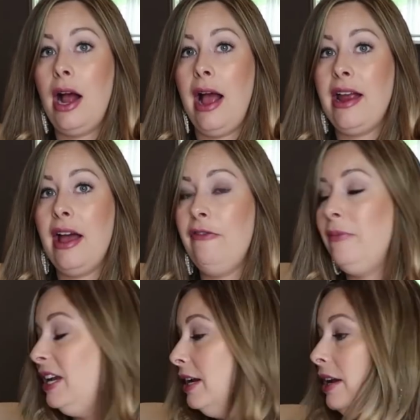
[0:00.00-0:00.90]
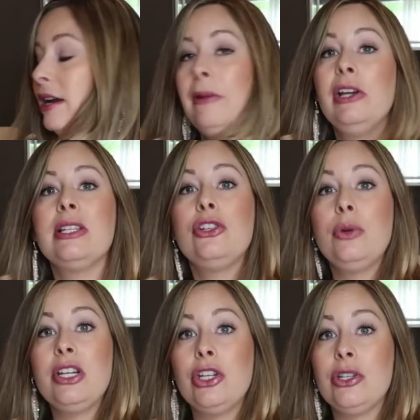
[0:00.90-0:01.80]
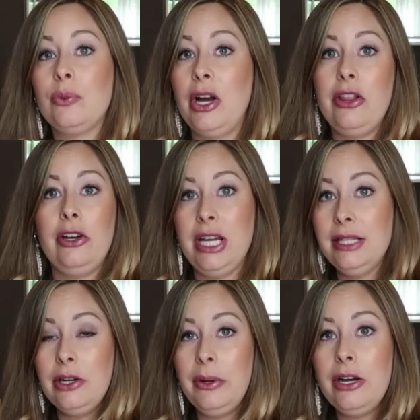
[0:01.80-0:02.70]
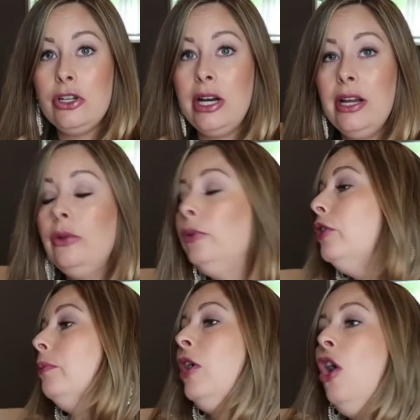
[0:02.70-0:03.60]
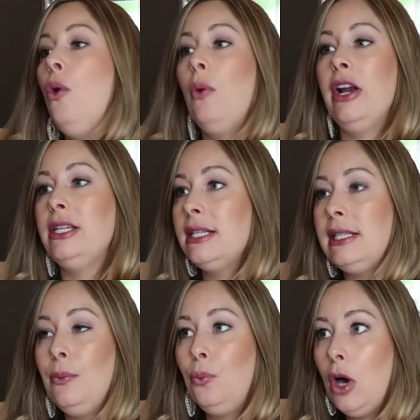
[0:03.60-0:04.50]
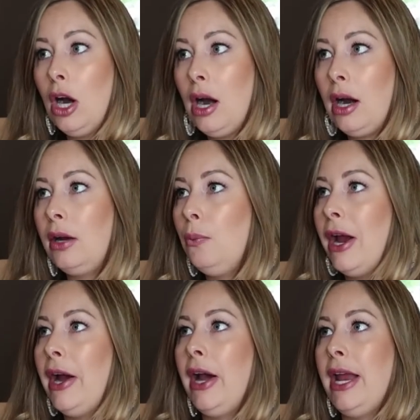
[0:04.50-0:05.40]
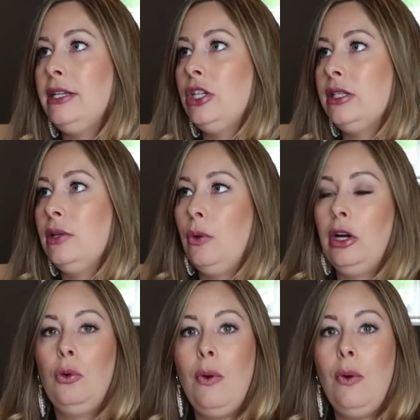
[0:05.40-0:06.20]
I have been in nightmare situations where there is no hair dryer in the room, where it doesn't work, where it doesn't work